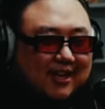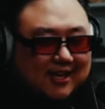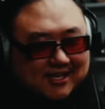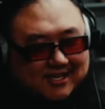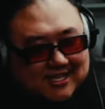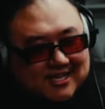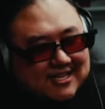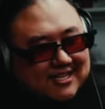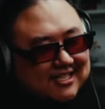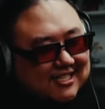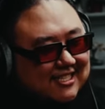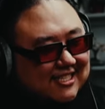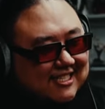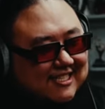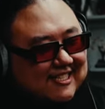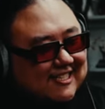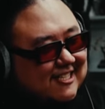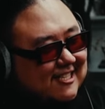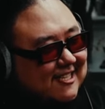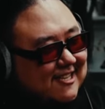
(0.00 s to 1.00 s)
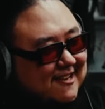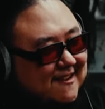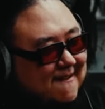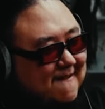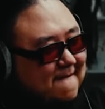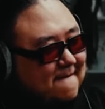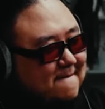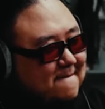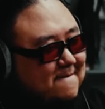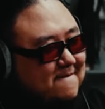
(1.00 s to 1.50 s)
He is
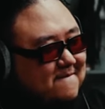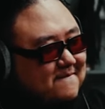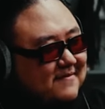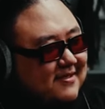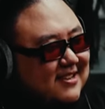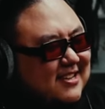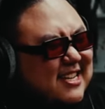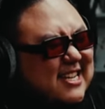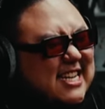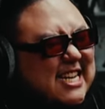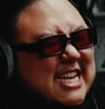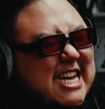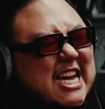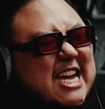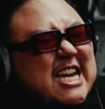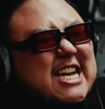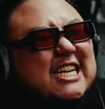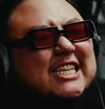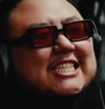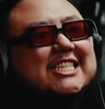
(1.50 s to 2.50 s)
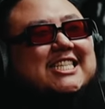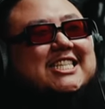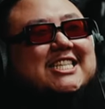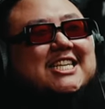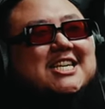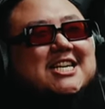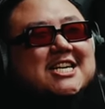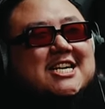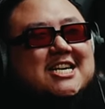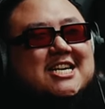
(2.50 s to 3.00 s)
he is
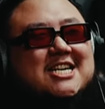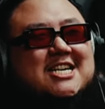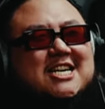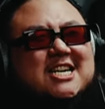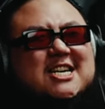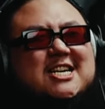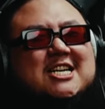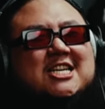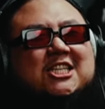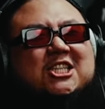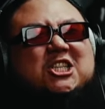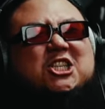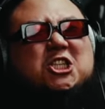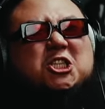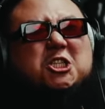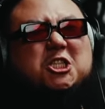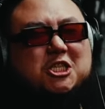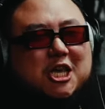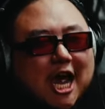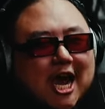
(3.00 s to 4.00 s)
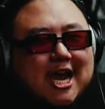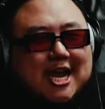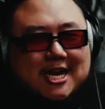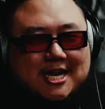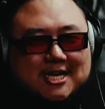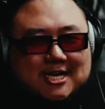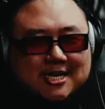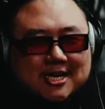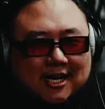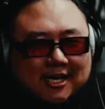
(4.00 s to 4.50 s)

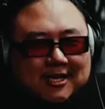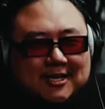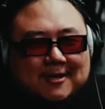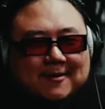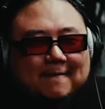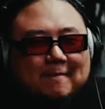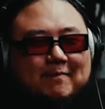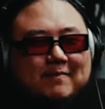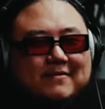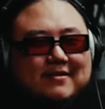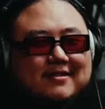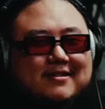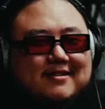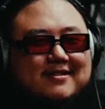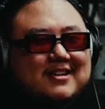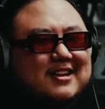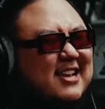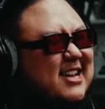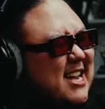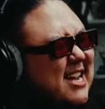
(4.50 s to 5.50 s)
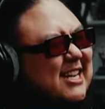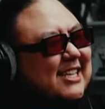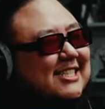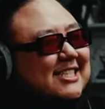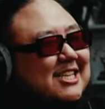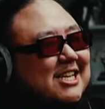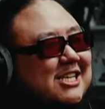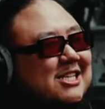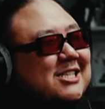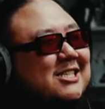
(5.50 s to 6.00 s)
insane. He is
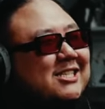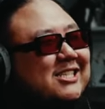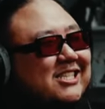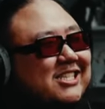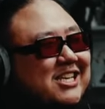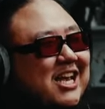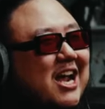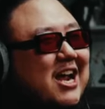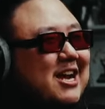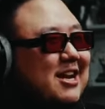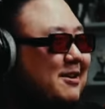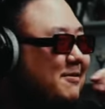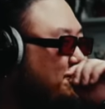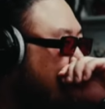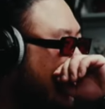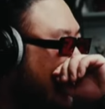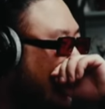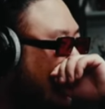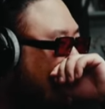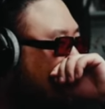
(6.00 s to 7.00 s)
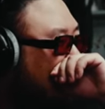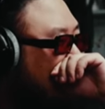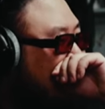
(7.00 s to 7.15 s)
insane, man.